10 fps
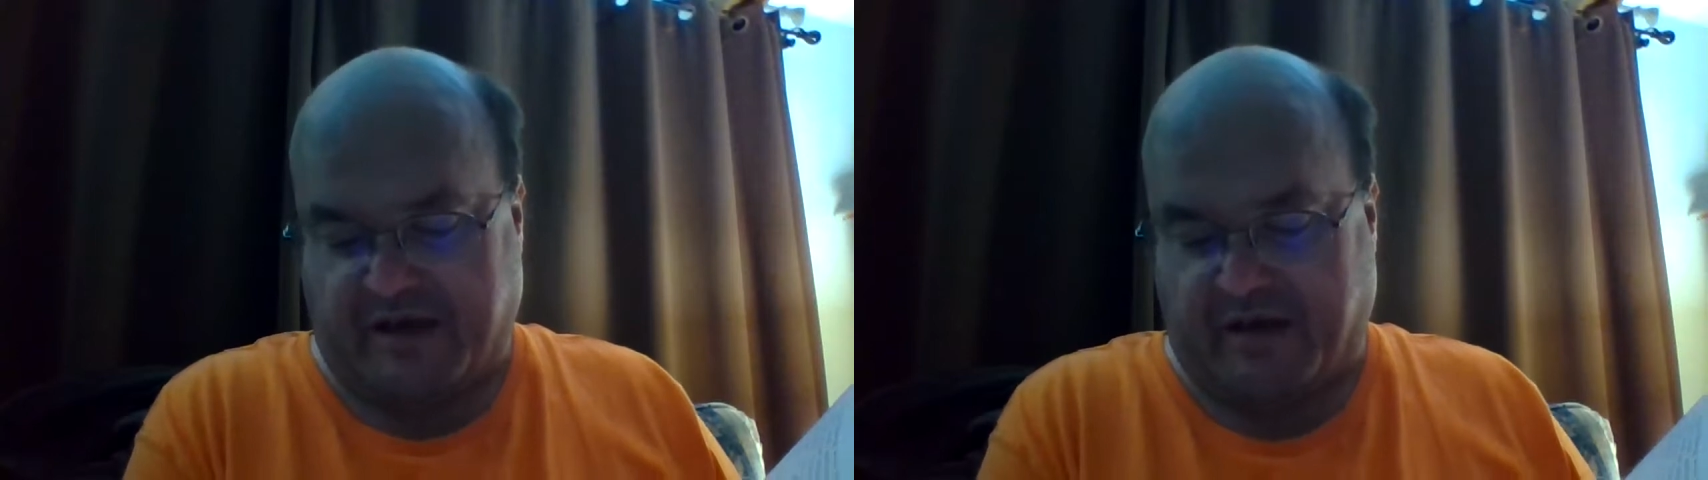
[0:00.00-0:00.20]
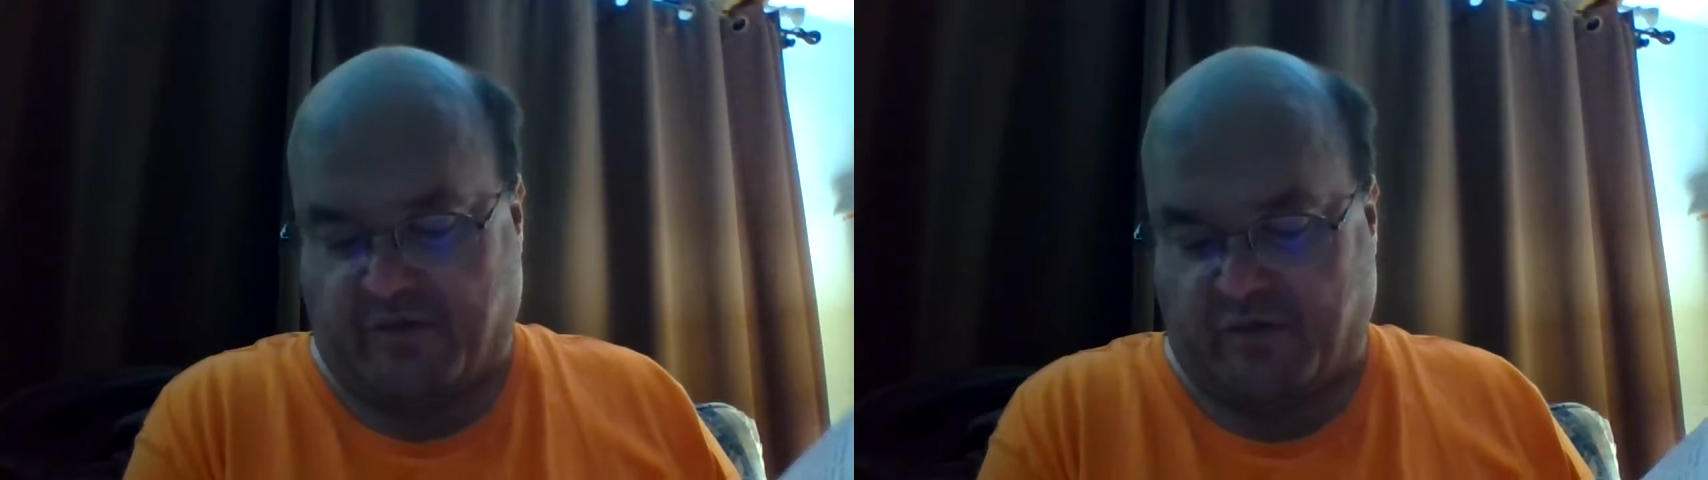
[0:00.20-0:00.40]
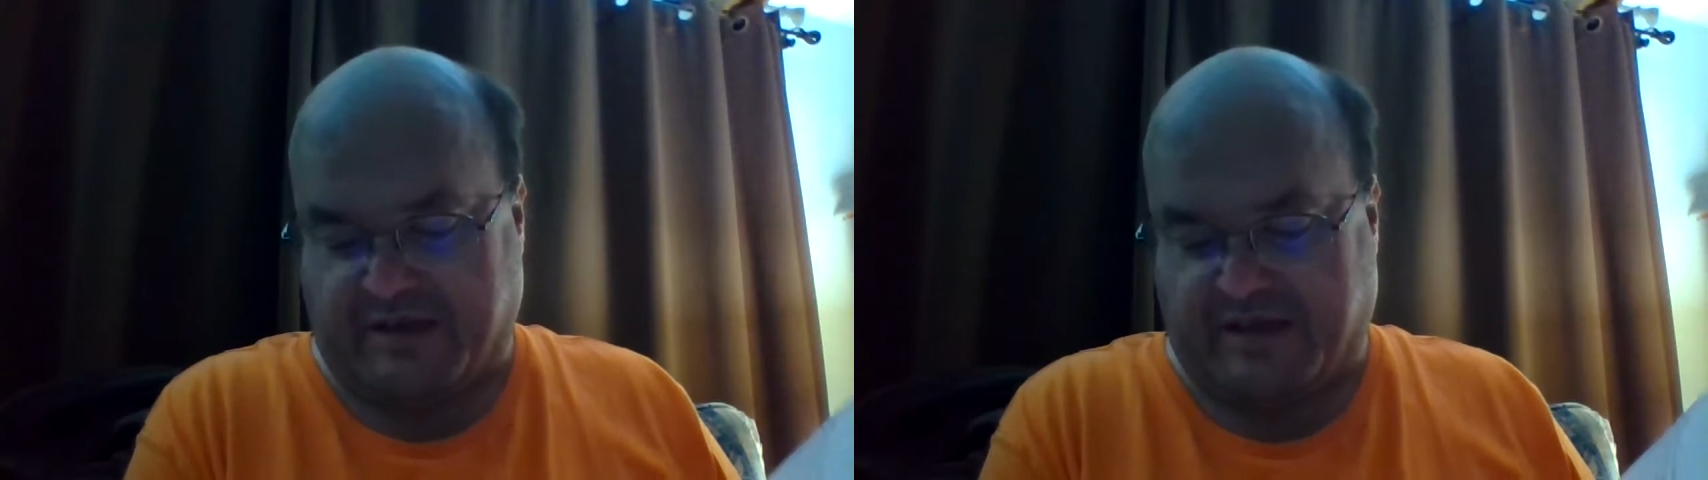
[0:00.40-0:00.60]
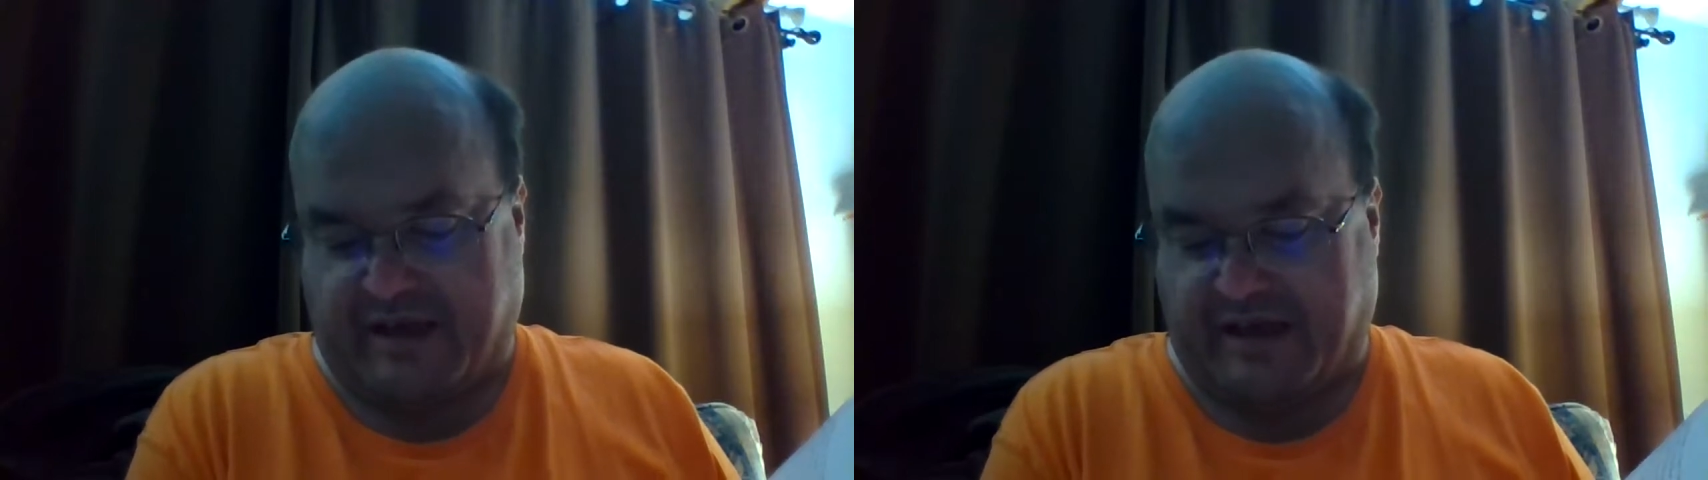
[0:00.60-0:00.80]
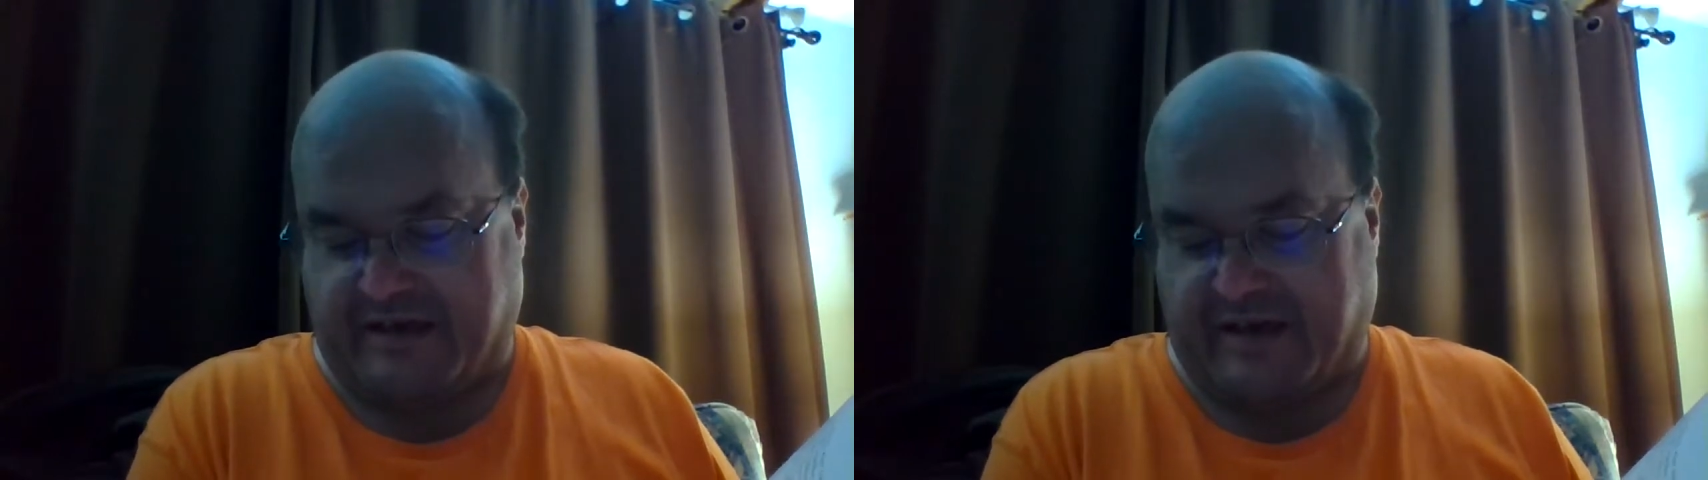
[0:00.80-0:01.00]
at what
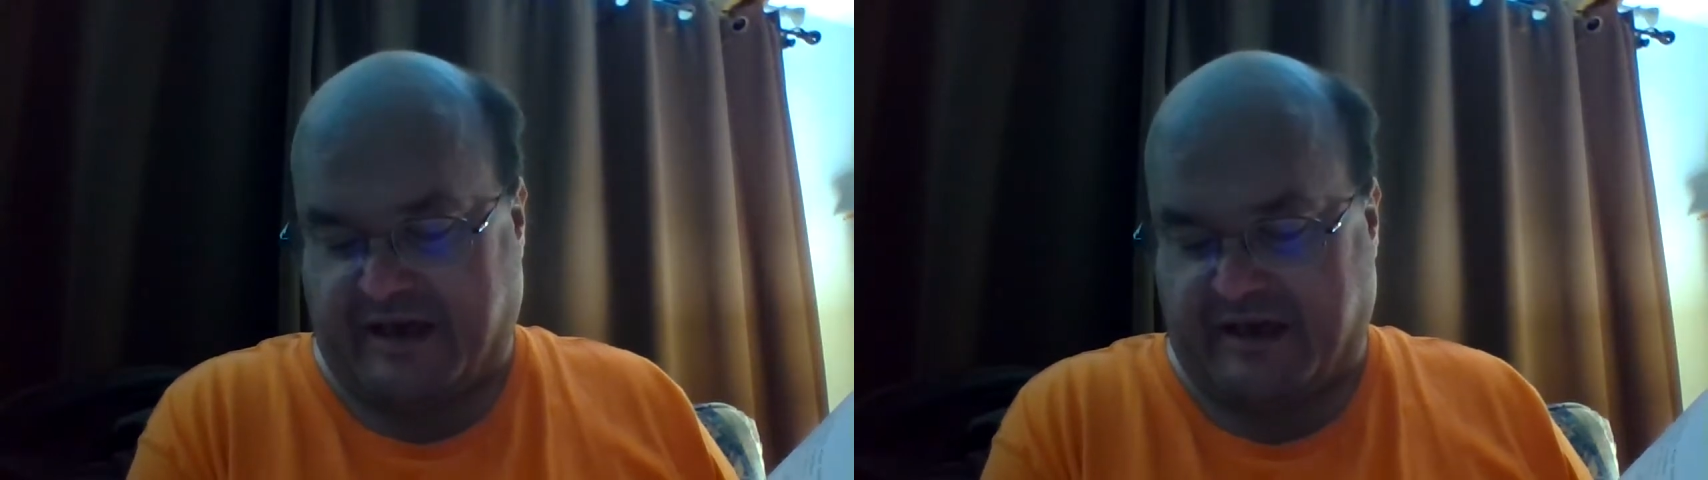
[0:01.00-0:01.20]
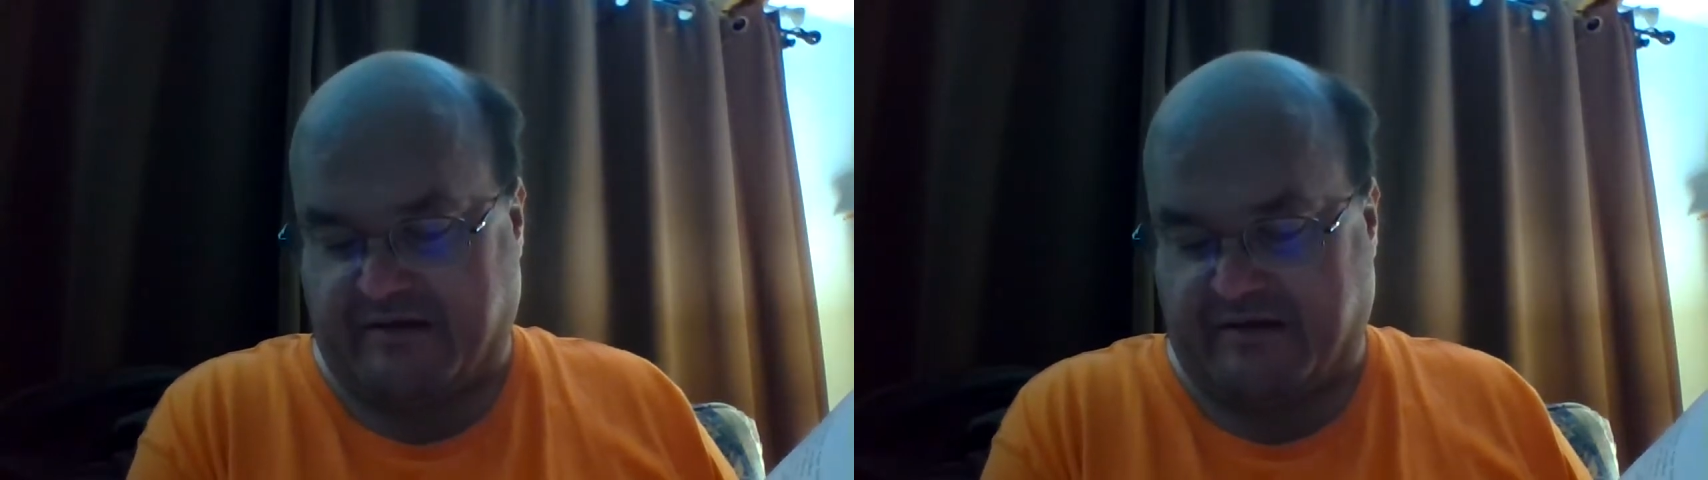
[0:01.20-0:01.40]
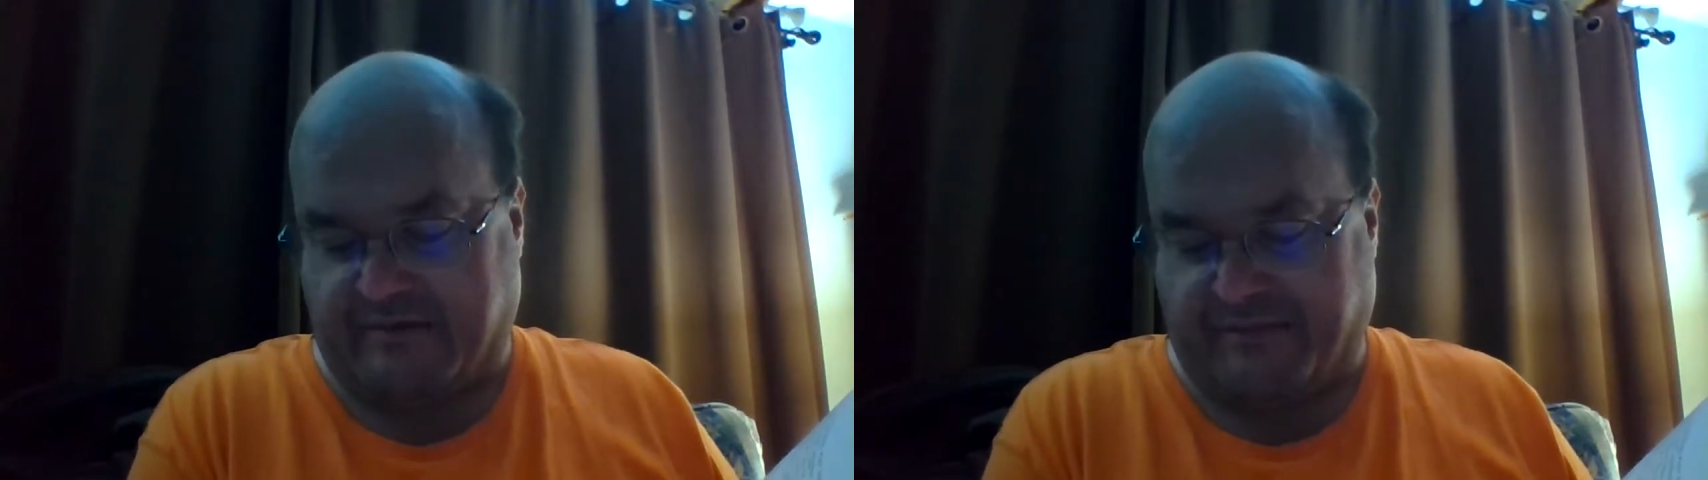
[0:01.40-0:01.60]
they had done.